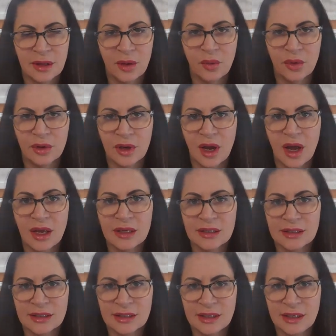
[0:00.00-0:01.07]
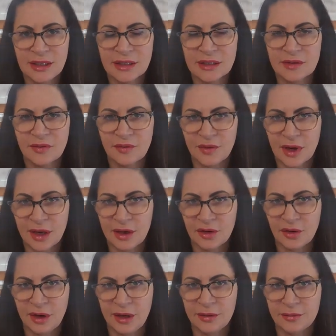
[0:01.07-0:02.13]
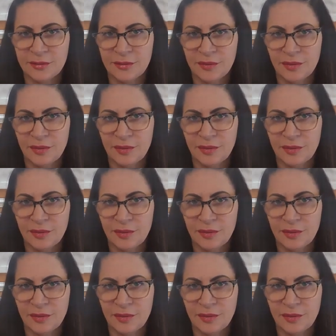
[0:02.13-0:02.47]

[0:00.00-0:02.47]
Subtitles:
"They will not cease firing."